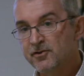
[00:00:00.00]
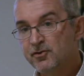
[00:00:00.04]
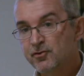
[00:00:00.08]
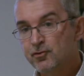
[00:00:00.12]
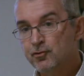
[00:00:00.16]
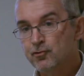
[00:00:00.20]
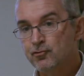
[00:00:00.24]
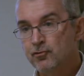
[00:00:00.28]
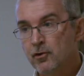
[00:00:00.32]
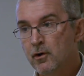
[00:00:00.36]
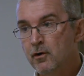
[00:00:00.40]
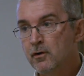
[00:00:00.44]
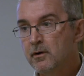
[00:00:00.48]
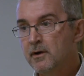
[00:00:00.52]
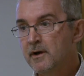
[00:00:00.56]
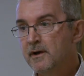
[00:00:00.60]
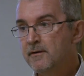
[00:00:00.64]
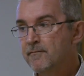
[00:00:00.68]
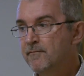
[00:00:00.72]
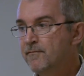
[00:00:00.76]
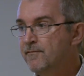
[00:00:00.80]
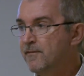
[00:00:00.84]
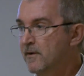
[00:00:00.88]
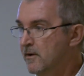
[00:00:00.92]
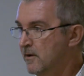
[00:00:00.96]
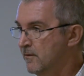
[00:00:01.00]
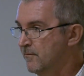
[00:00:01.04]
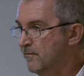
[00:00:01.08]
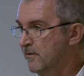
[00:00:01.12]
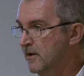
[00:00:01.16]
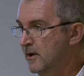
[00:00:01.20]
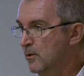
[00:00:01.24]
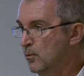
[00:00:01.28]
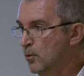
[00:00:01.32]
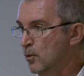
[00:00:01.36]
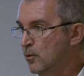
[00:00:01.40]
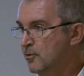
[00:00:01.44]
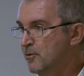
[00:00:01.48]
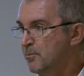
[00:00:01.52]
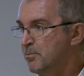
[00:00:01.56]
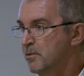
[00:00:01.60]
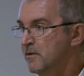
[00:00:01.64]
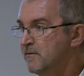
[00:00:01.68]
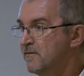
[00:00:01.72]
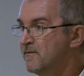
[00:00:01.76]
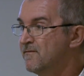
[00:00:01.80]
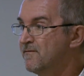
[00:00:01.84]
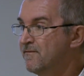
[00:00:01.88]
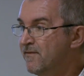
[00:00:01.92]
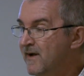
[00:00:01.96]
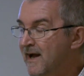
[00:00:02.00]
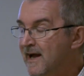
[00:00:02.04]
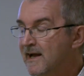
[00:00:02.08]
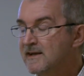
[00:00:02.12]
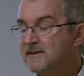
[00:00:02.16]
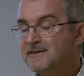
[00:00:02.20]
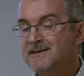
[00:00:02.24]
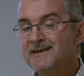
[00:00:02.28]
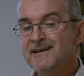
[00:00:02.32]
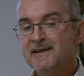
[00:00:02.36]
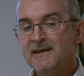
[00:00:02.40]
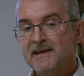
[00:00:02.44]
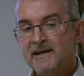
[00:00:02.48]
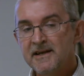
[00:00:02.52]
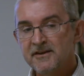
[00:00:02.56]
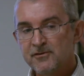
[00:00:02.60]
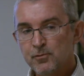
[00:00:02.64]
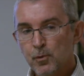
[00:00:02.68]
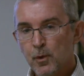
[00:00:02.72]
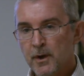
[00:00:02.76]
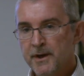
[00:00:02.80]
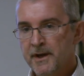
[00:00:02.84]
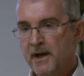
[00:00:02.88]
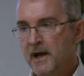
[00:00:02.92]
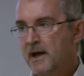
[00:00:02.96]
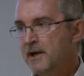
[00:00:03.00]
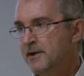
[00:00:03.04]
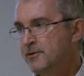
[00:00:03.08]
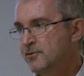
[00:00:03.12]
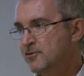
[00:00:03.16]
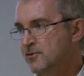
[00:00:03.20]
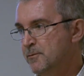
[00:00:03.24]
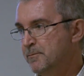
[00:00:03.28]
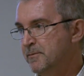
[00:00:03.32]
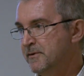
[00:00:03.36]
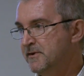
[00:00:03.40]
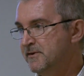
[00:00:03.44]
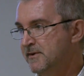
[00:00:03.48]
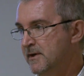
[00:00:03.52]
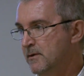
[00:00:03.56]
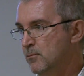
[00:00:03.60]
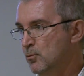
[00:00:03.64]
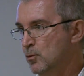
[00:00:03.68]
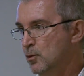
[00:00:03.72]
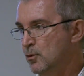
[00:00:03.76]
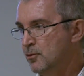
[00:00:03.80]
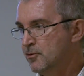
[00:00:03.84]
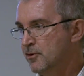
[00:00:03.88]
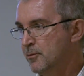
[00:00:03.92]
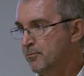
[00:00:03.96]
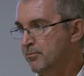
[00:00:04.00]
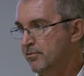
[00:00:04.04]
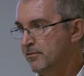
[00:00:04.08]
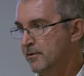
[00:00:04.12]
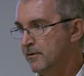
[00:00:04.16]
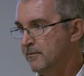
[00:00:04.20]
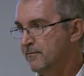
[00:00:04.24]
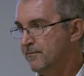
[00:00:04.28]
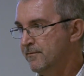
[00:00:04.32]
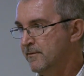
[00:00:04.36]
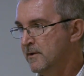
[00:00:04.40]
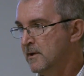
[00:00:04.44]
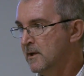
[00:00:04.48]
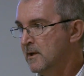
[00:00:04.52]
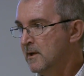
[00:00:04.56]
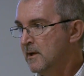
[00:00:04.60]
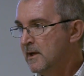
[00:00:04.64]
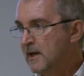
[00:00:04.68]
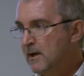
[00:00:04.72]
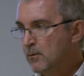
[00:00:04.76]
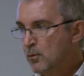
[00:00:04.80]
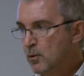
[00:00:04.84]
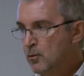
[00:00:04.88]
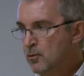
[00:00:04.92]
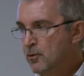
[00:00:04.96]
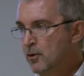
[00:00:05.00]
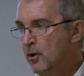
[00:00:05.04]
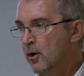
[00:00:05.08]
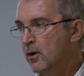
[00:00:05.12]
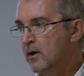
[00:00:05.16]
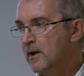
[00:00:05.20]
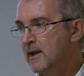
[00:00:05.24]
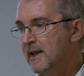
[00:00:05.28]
strong and very, very waterproof. In fact, it's 100% waterproof. It will not